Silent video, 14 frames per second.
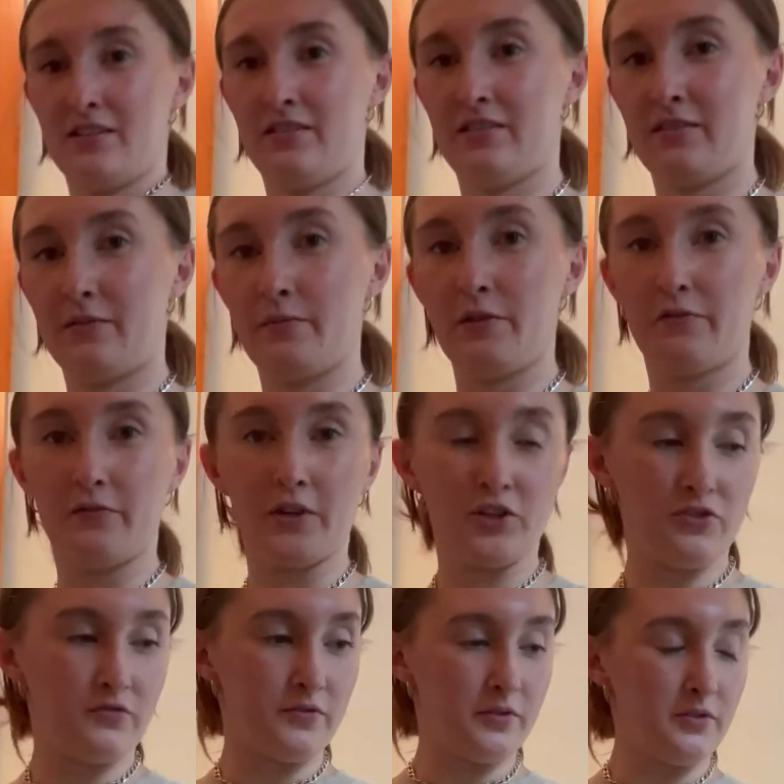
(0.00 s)
Some fresh
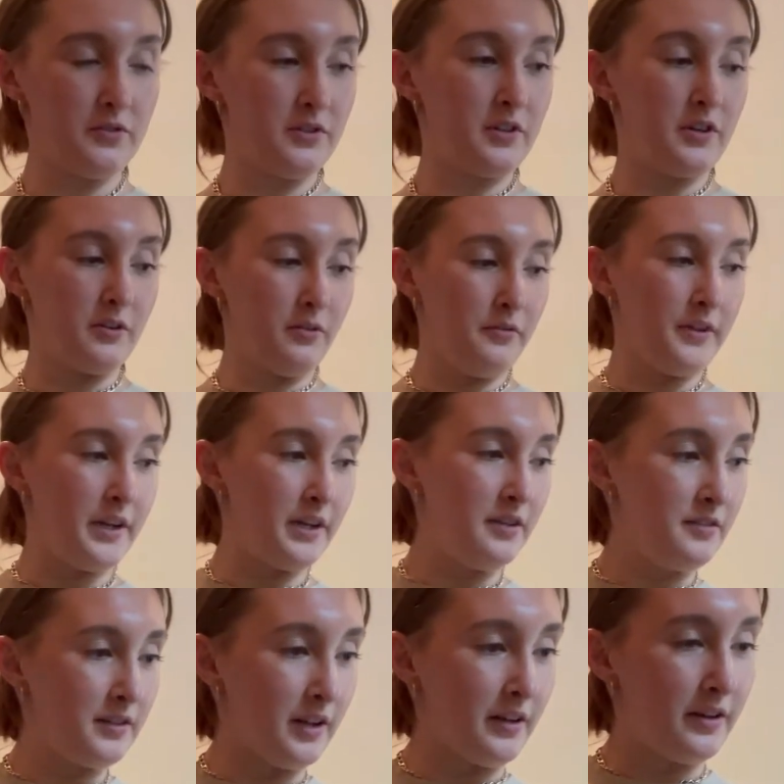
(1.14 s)
fruit. Oh, thank you,
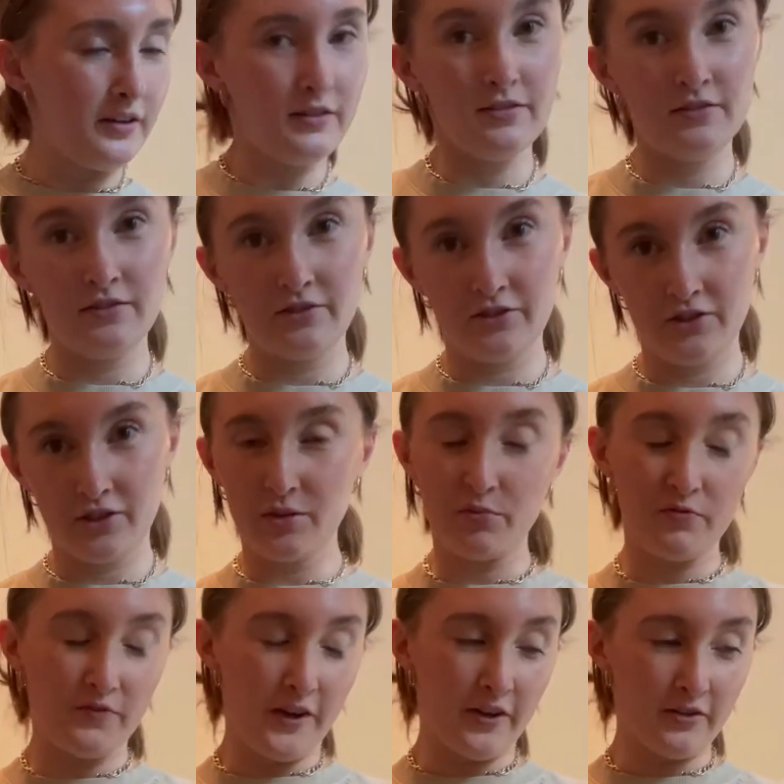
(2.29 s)
Stella. She
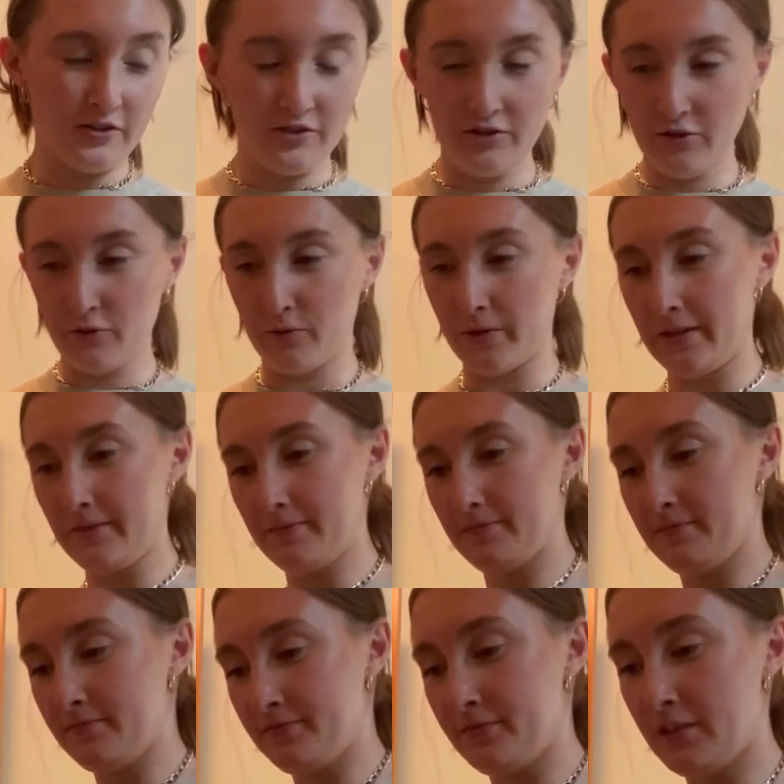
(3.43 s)
found her new toy.
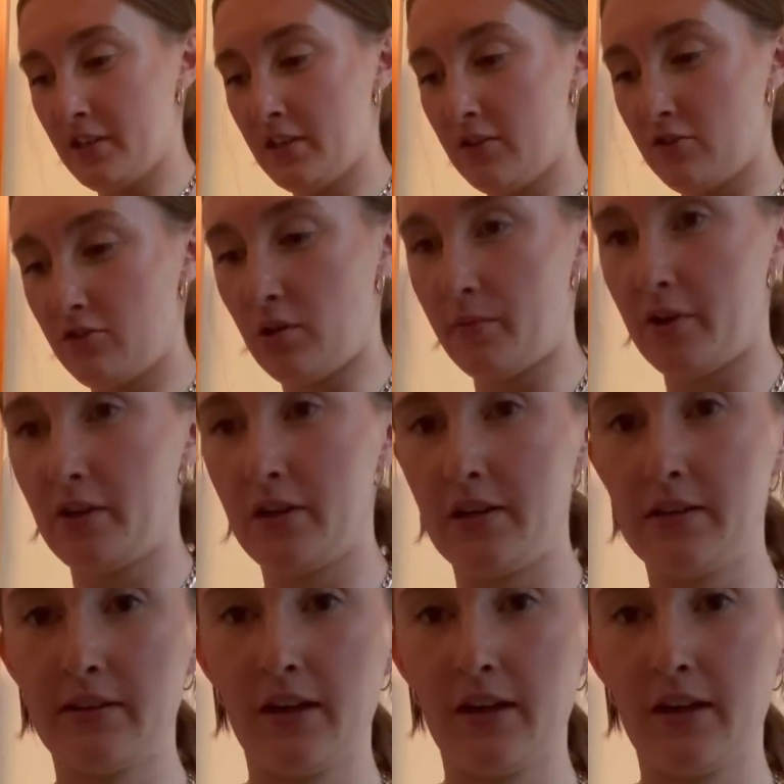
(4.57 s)
Strawberries,